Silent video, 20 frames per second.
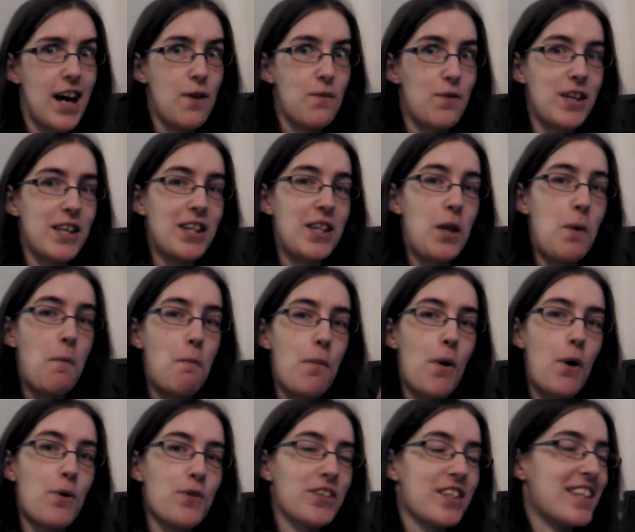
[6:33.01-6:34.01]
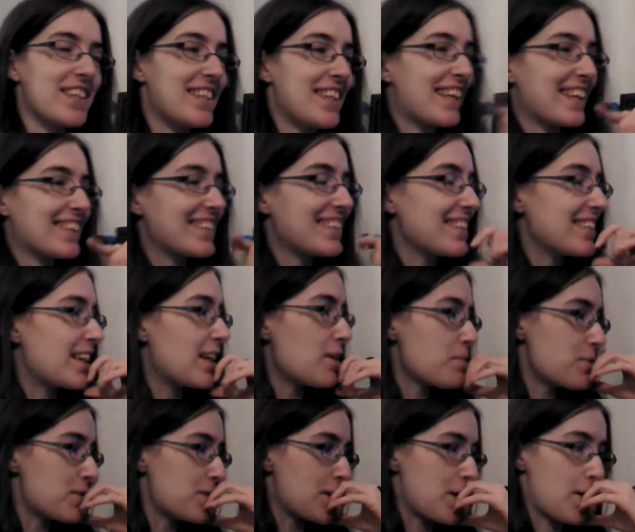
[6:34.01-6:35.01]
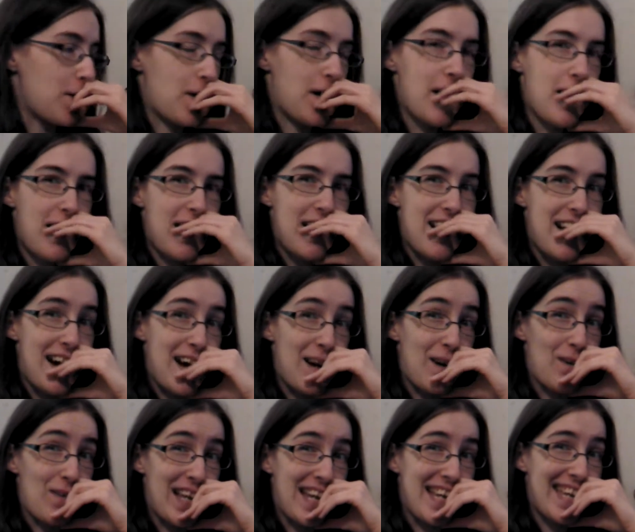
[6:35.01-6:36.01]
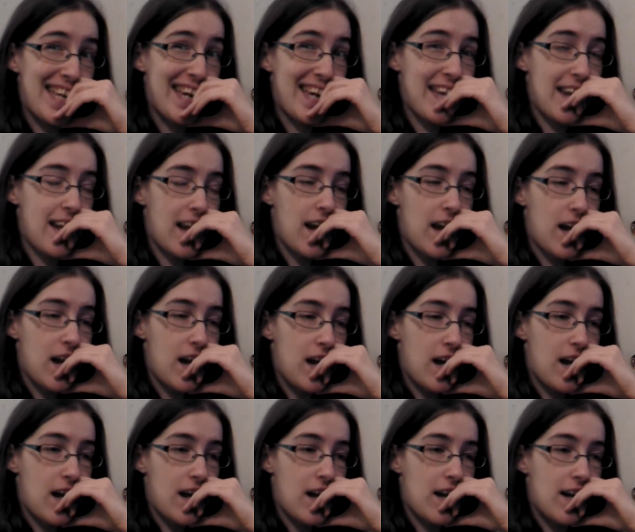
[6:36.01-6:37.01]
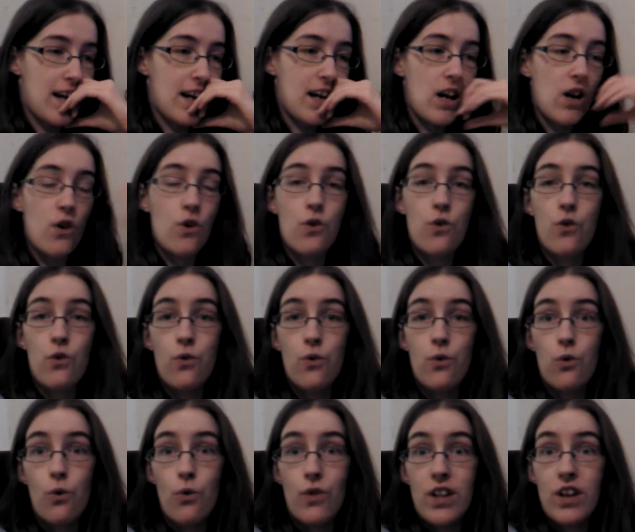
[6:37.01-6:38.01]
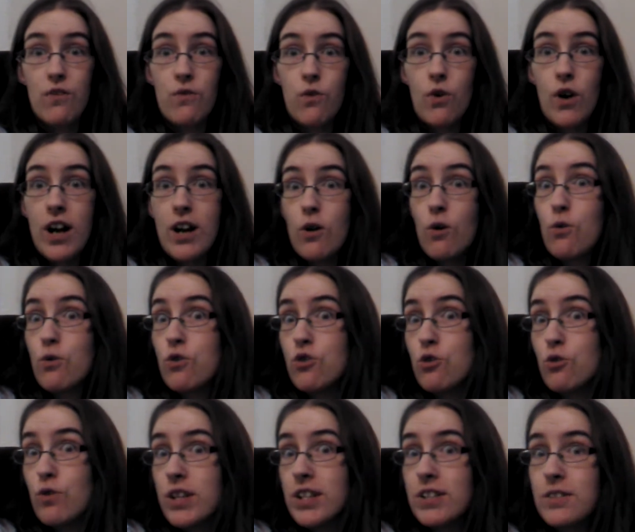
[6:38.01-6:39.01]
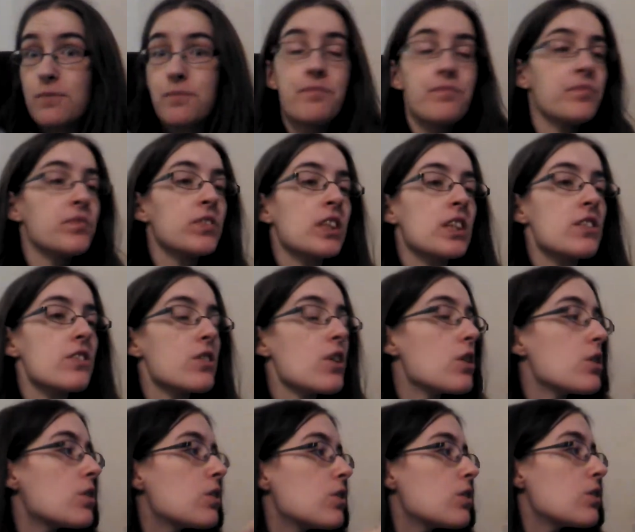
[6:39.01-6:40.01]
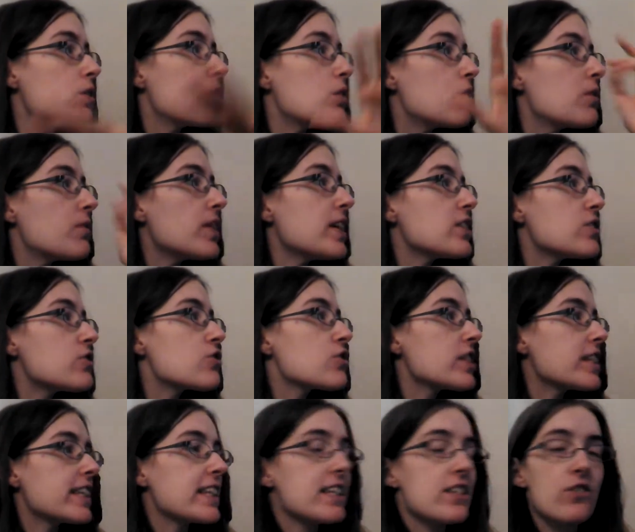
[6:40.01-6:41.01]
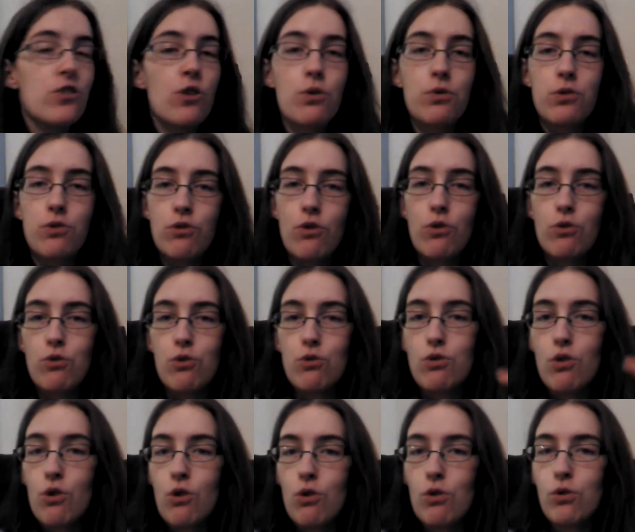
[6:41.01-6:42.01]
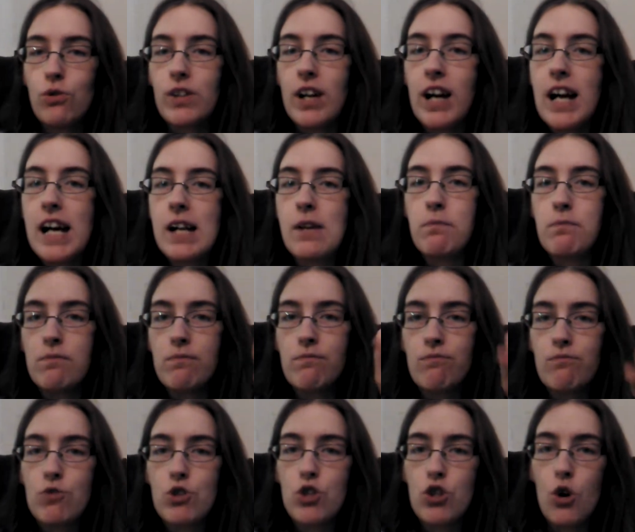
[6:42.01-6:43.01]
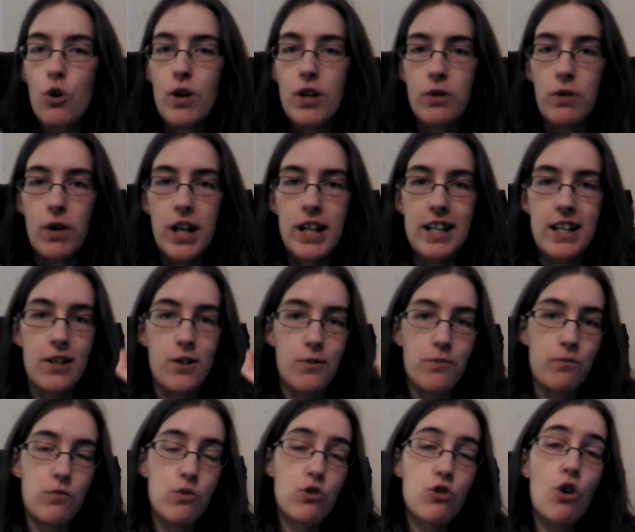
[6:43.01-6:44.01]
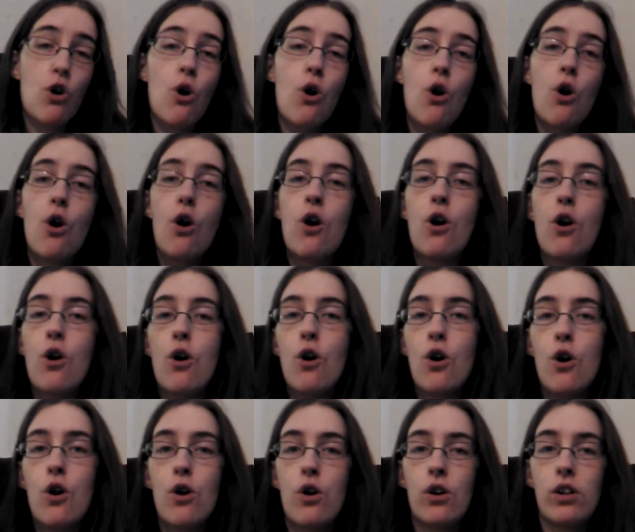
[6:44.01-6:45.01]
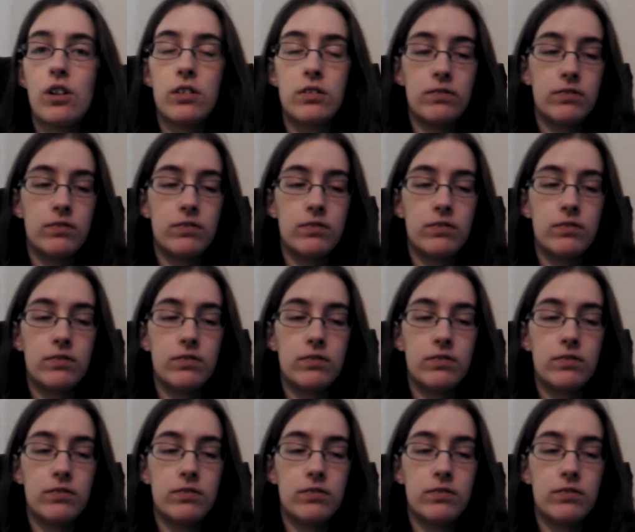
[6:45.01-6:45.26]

having them both connected up, so I don't like it. So therefore I don't do it. So eventually, so so so so so, I'm sewing right here. So